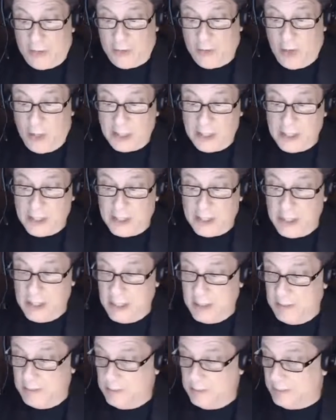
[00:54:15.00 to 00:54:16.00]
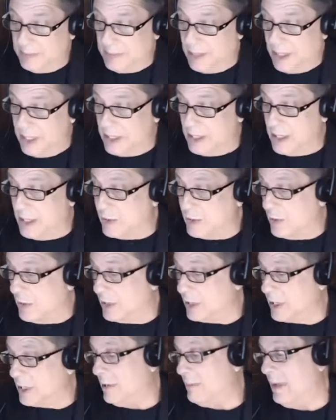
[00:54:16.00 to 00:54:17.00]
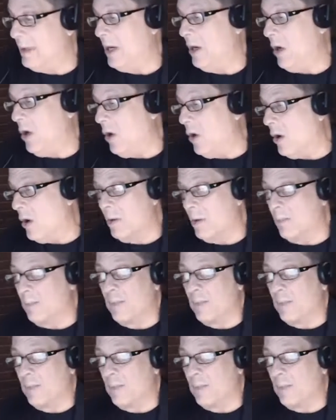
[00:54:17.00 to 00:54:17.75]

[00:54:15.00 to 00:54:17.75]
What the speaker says: talking to him and talking about our